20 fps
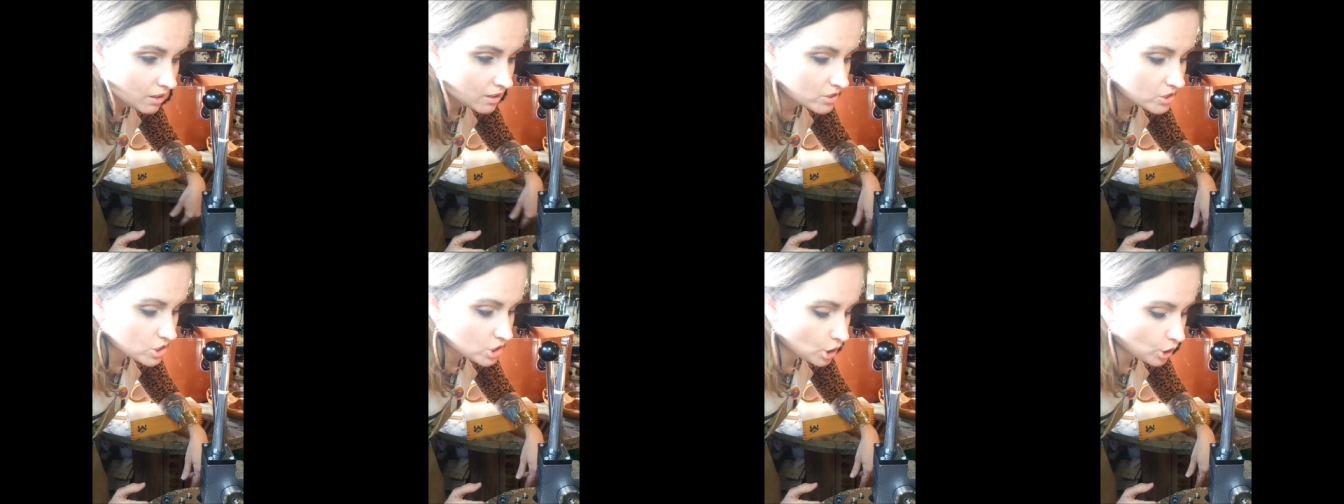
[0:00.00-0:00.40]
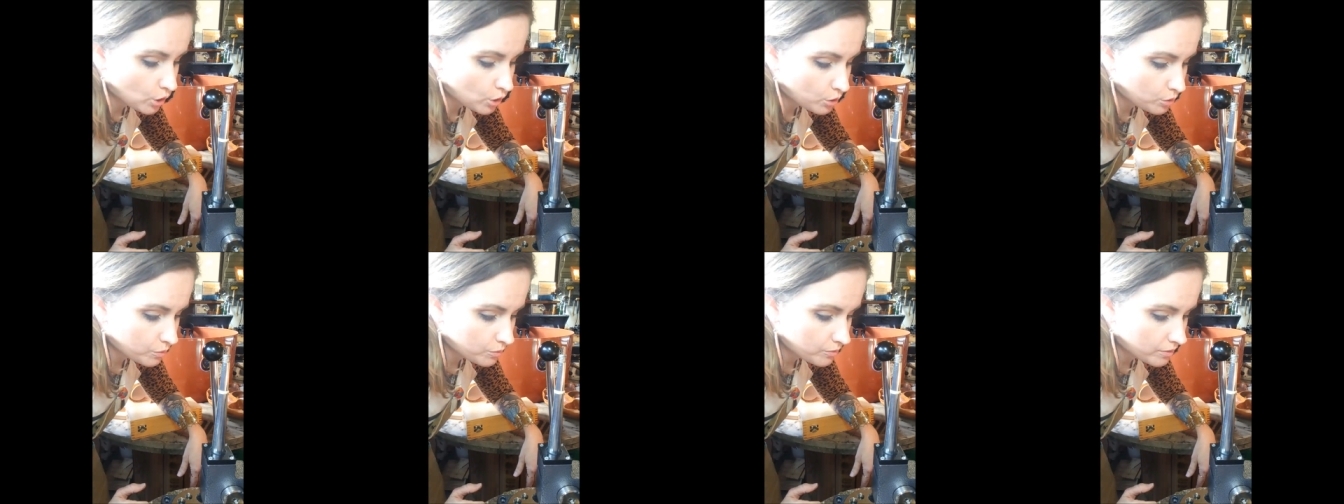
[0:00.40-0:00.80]

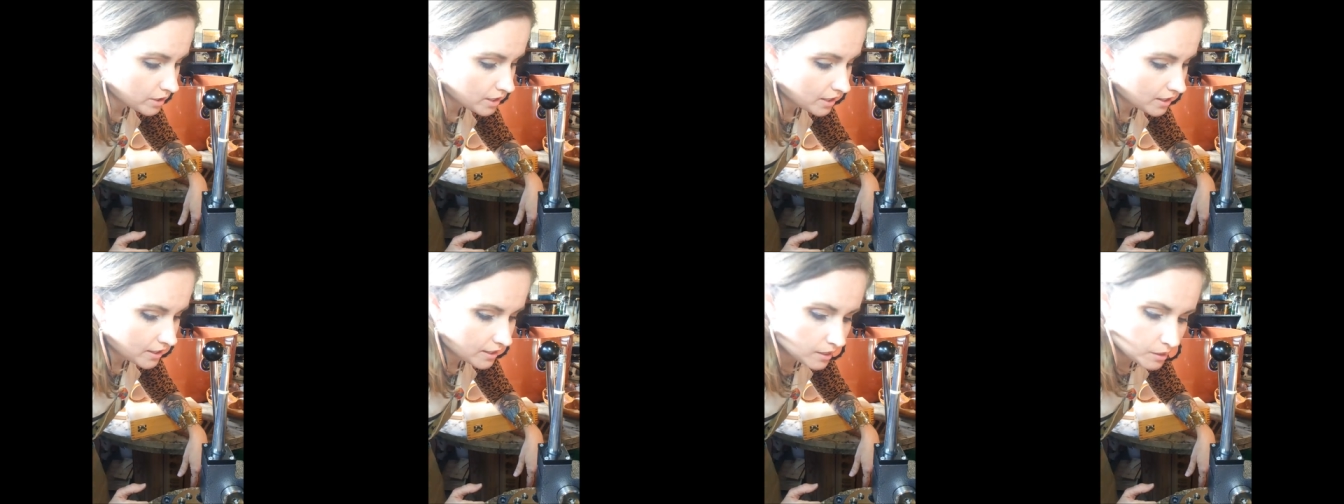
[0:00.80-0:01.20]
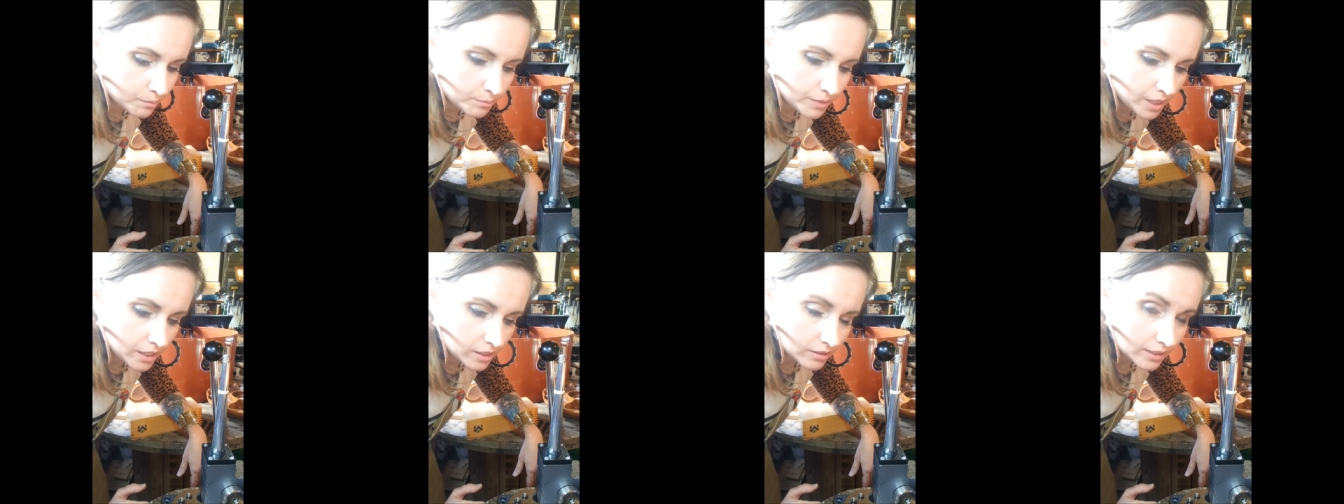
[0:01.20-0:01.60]
So
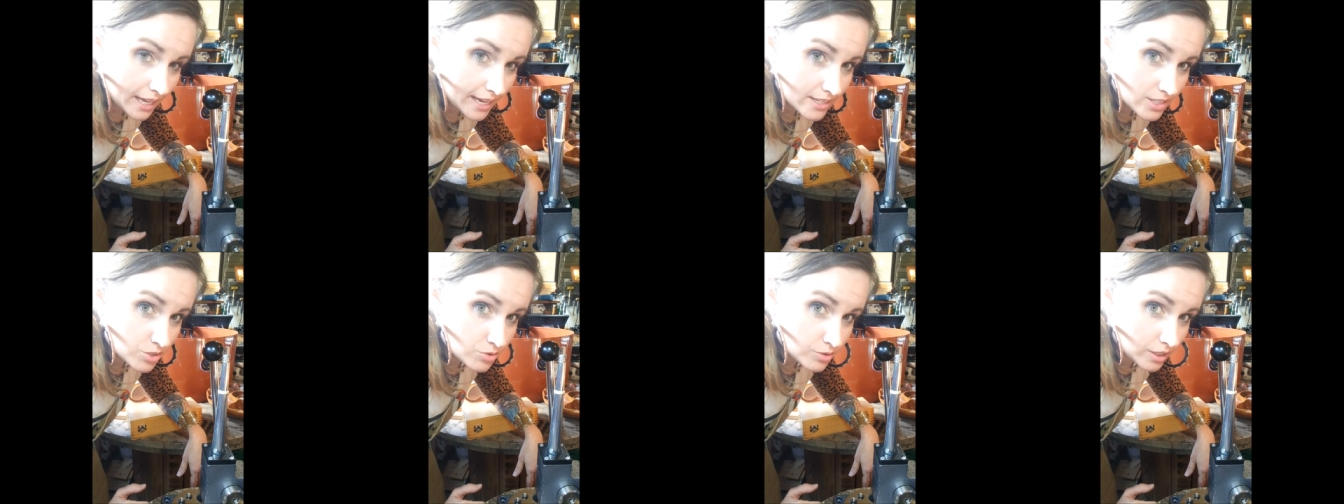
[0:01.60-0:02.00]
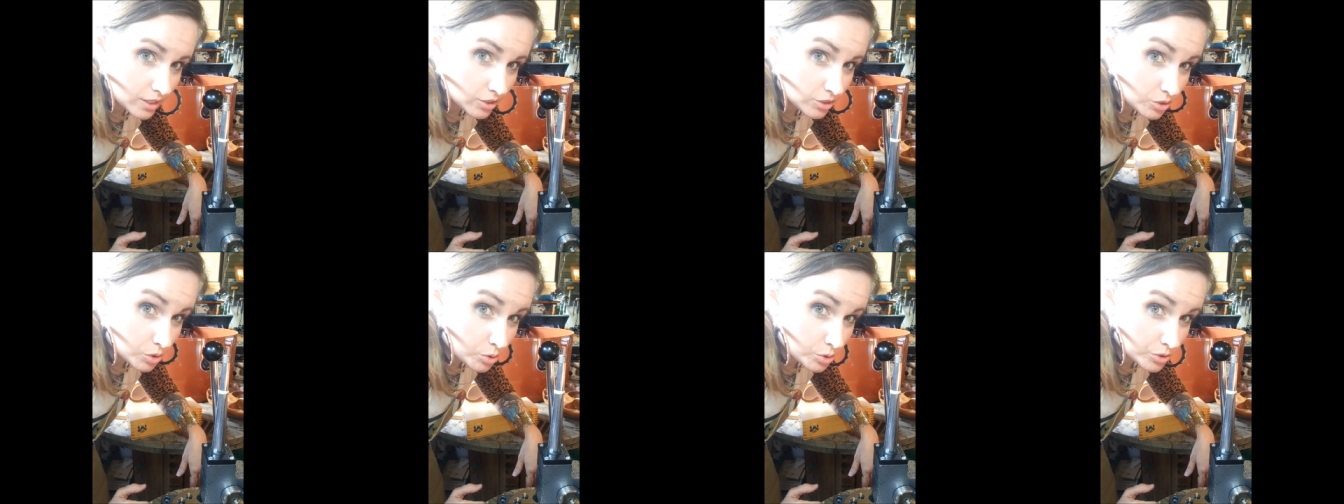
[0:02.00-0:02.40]
um, our last ring,
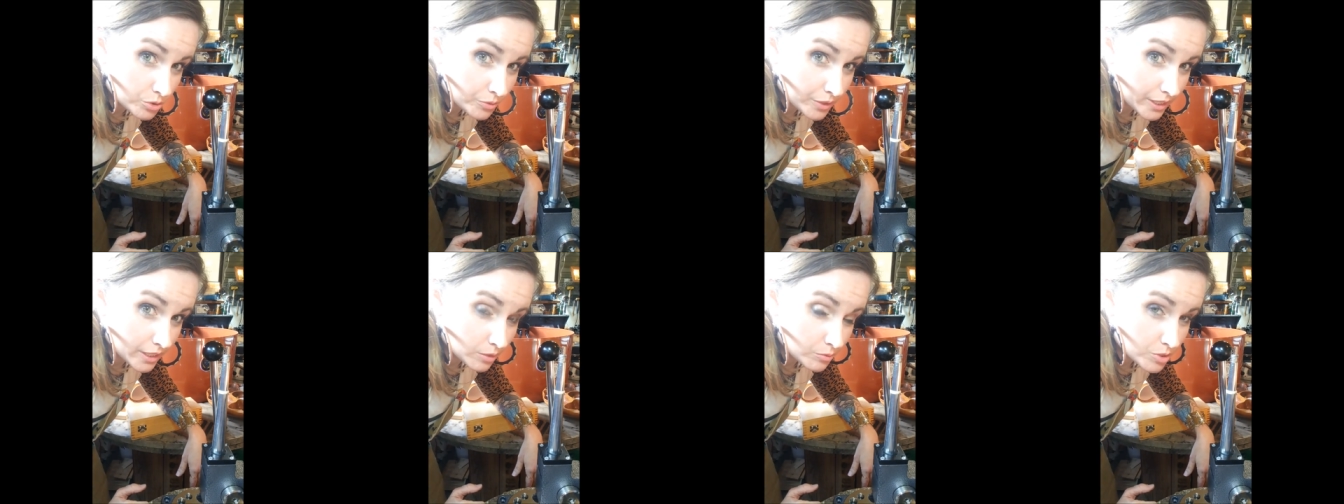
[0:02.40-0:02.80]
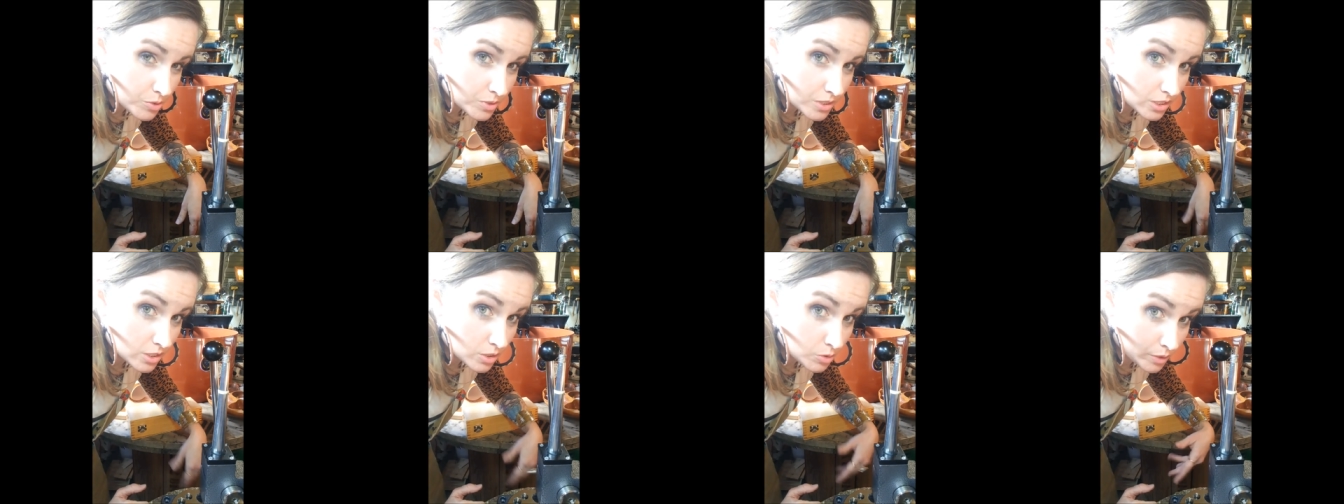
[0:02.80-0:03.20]
our gold ring, which
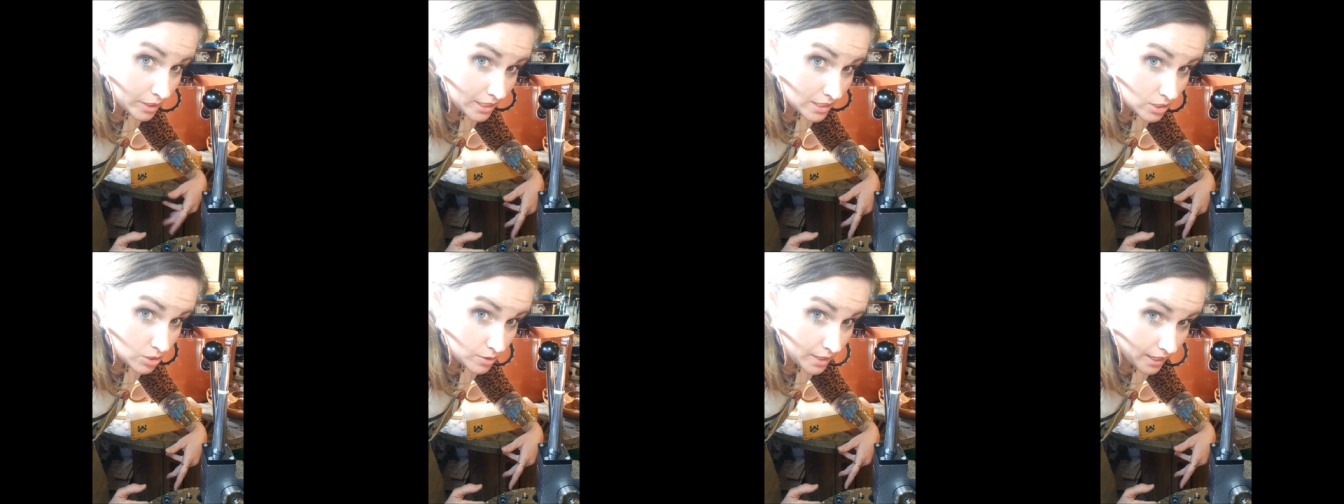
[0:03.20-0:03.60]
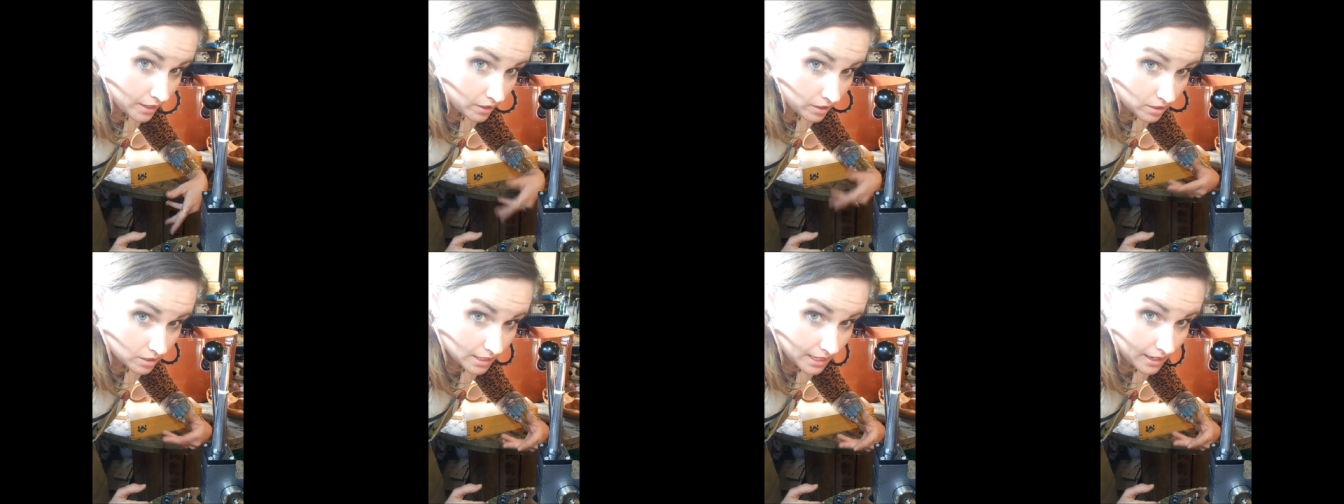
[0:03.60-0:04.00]
was a 22
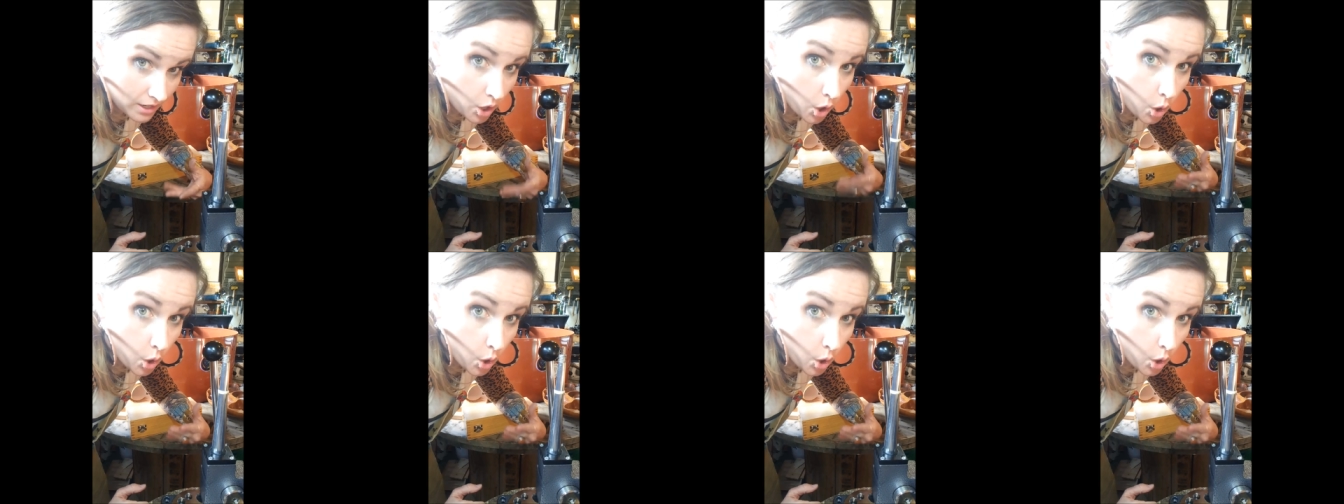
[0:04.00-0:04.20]
karat, okay,